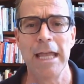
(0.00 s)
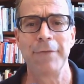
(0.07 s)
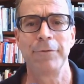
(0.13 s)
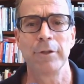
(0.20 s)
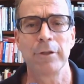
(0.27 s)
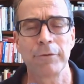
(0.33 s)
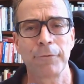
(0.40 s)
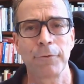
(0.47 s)
If
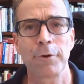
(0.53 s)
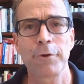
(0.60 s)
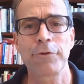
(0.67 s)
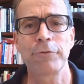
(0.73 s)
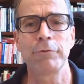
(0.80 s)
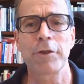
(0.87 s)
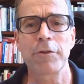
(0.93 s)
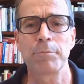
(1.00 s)
you're the
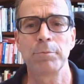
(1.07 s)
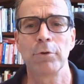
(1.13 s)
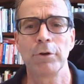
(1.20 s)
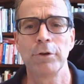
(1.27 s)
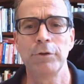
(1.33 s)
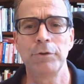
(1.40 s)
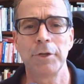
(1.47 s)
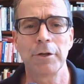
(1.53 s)
first to
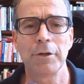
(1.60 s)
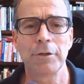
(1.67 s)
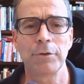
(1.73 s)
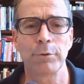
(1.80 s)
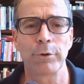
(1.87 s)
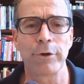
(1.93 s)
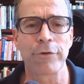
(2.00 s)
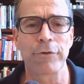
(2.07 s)
explore new
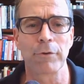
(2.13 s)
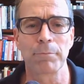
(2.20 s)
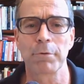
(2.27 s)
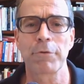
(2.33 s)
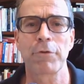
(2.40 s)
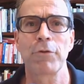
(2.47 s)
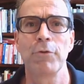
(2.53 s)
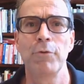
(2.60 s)
territories or
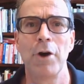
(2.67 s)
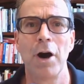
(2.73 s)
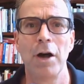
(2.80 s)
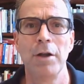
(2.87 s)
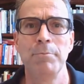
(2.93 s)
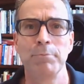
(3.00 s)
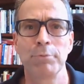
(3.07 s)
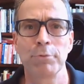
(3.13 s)
pursue
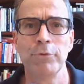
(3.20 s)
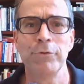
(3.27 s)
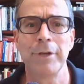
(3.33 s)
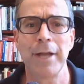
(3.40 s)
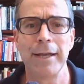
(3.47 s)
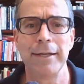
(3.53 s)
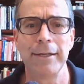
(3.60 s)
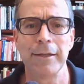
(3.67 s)

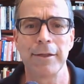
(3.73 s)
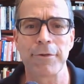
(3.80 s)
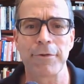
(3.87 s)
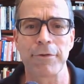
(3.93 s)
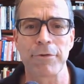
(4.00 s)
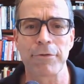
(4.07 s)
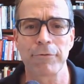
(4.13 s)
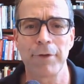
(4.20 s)
unproven ideas
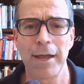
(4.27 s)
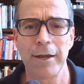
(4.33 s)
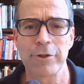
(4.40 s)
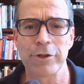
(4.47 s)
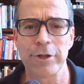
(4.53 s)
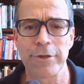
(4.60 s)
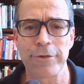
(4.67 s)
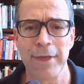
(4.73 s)
and
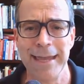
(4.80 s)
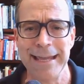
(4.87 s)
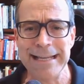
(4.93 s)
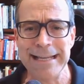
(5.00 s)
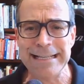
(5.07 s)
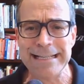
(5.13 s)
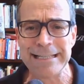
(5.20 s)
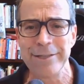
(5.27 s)
strategies,
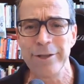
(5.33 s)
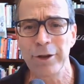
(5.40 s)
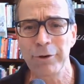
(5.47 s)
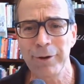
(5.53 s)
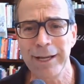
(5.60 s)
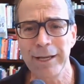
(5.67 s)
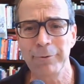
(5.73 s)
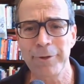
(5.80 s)
then you're
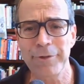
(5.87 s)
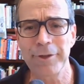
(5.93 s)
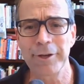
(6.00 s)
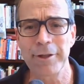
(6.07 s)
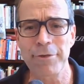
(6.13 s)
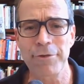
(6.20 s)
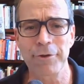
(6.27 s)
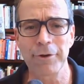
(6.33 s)
creating risk
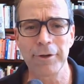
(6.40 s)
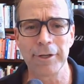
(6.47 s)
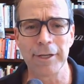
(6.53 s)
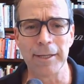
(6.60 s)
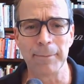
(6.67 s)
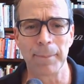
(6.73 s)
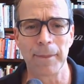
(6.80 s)
and uncertainty.